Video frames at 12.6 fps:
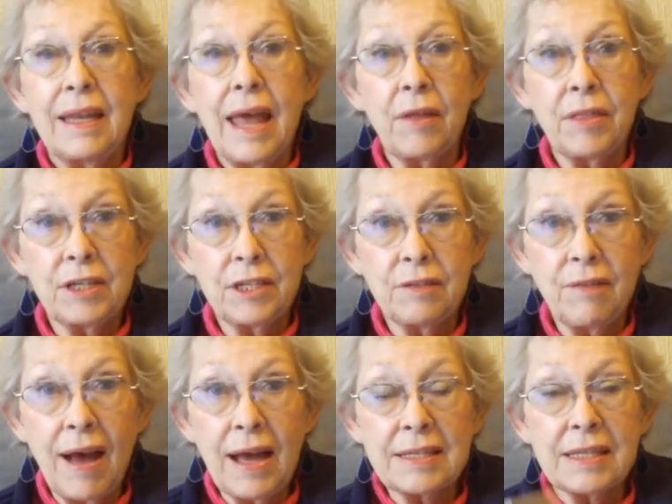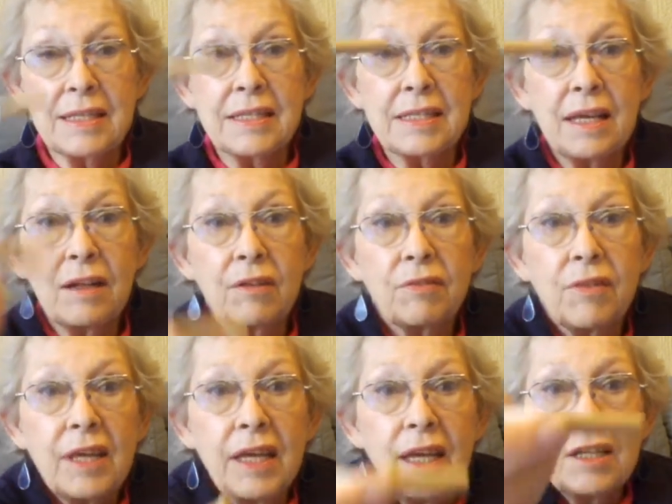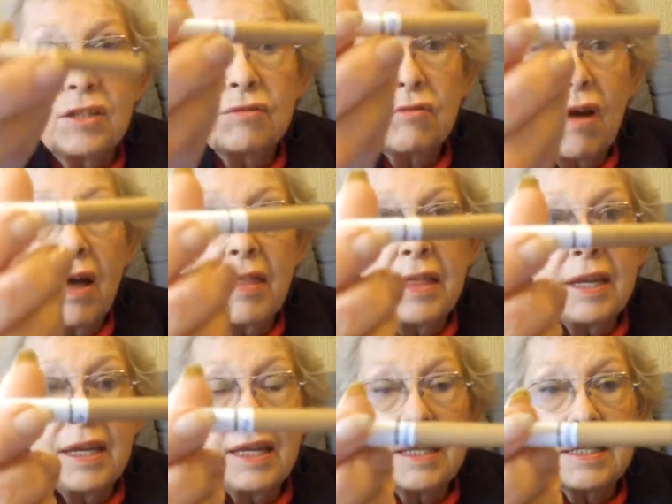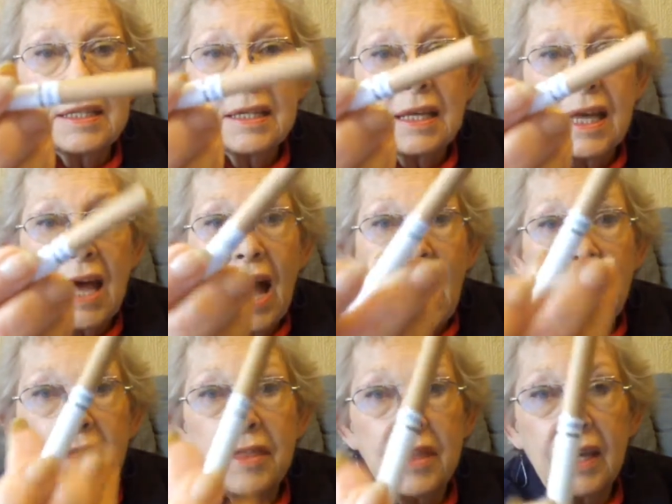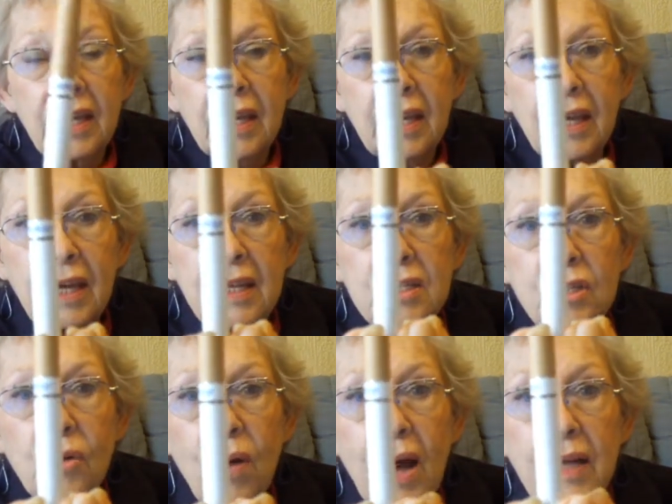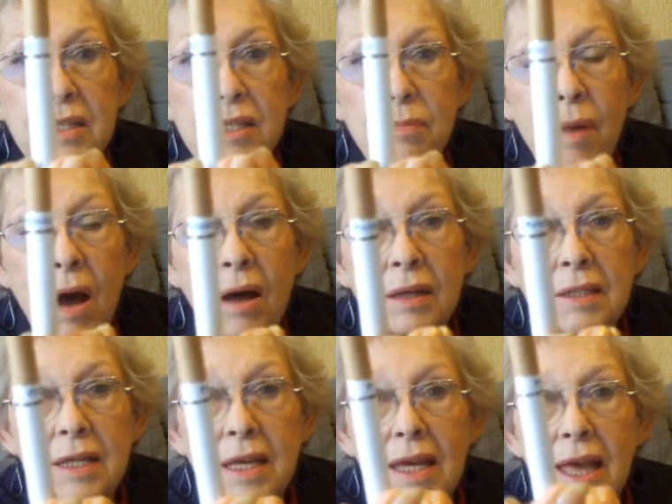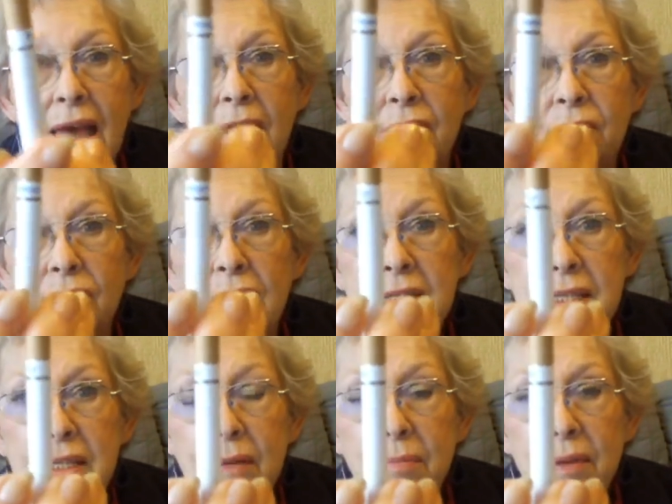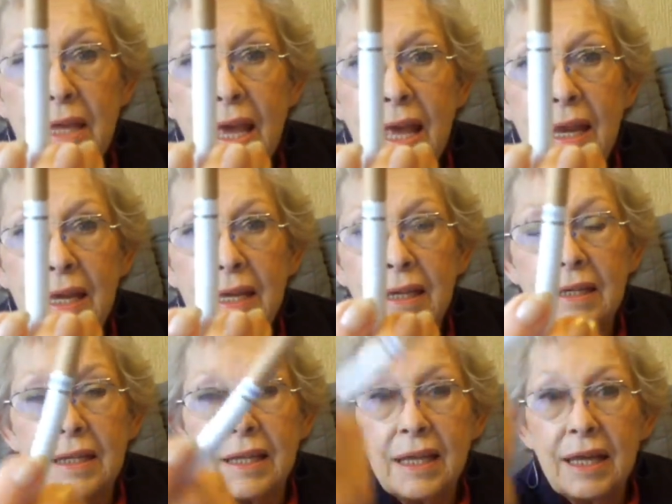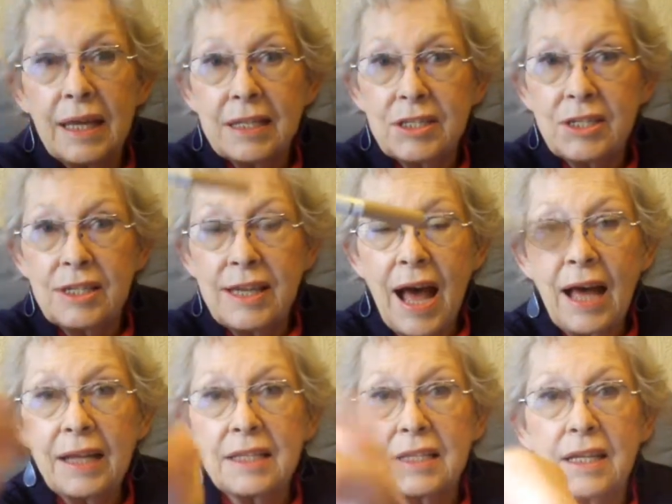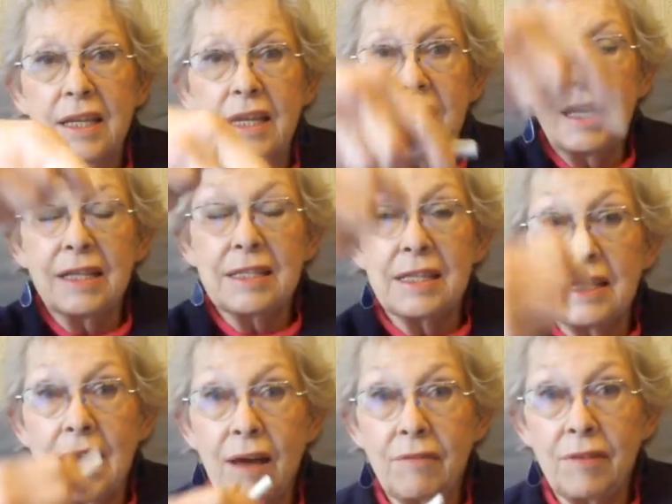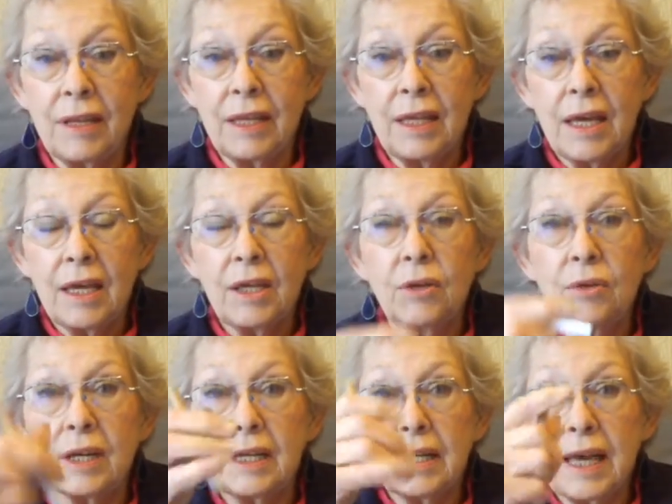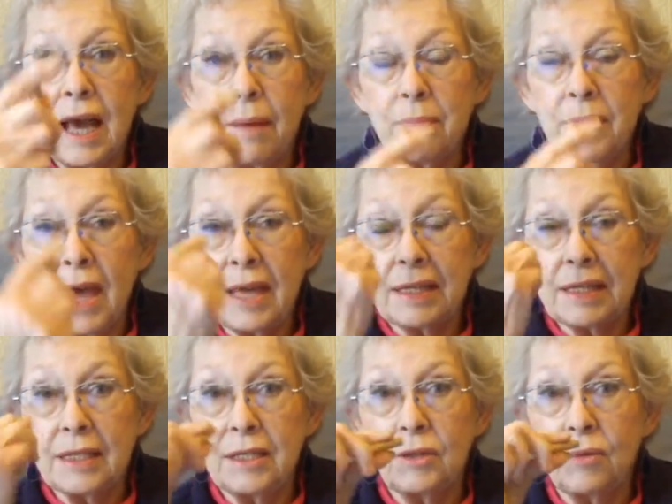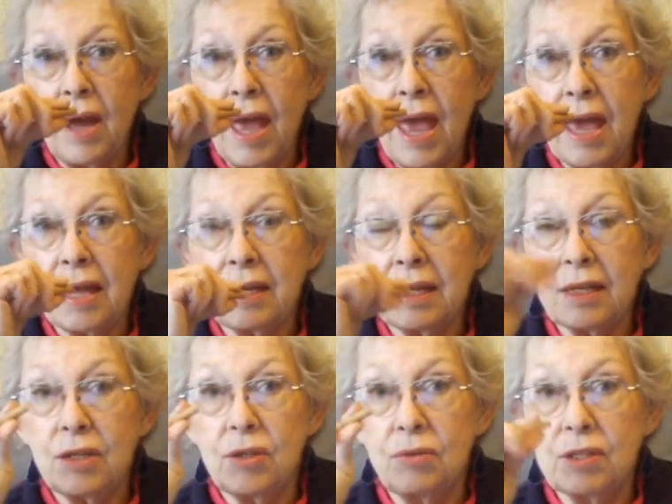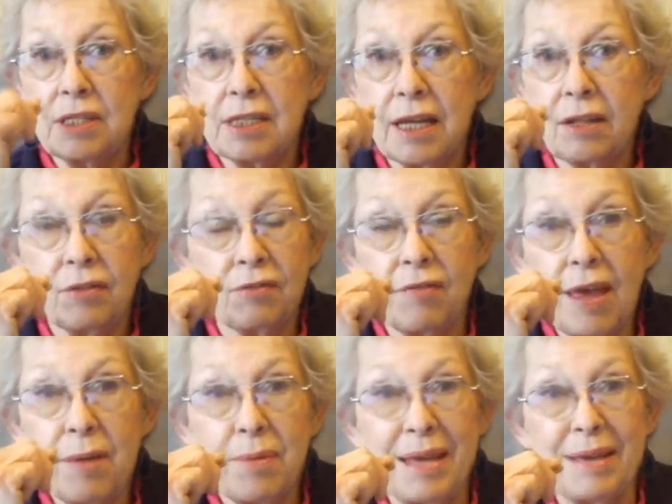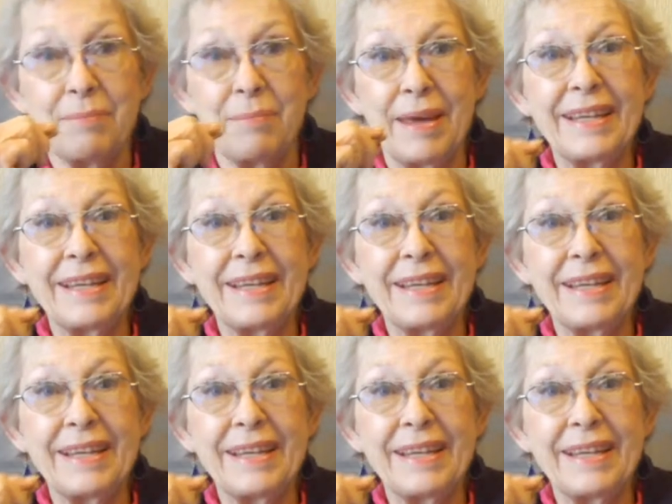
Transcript: Now the device itself, it's rather neat. I think it's quite smart and reasonably elegant. It's light. It's lovely. You can cup that in your hand and do stealth vaping